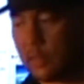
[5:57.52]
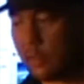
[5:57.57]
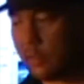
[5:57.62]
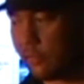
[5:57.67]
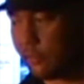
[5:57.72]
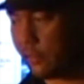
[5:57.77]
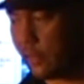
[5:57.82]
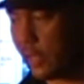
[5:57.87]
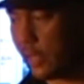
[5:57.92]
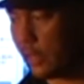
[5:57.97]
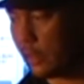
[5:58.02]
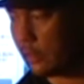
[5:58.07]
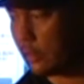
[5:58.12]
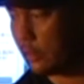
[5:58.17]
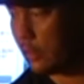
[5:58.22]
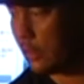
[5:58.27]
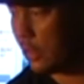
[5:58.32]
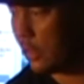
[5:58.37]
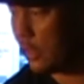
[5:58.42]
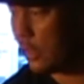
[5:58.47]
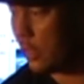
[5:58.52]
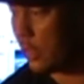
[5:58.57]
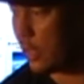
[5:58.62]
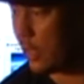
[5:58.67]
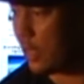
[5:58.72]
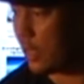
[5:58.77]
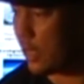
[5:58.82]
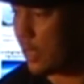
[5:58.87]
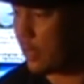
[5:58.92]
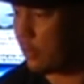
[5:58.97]
into flight.
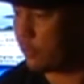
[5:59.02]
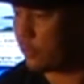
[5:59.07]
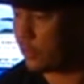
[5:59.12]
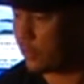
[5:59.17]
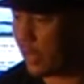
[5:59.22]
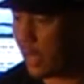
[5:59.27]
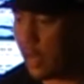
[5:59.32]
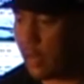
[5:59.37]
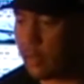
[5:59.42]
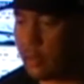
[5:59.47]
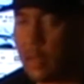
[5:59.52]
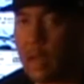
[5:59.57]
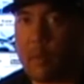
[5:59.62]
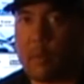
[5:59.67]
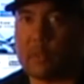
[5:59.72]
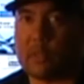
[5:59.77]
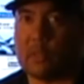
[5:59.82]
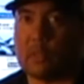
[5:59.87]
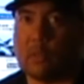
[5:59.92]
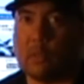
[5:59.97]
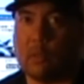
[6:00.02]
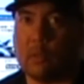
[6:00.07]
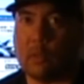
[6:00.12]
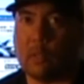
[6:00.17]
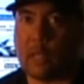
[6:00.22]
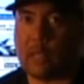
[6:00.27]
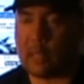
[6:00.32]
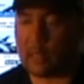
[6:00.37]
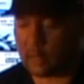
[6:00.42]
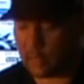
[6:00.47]
So that wasn't cool.
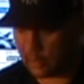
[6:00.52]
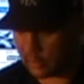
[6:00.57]
I didn't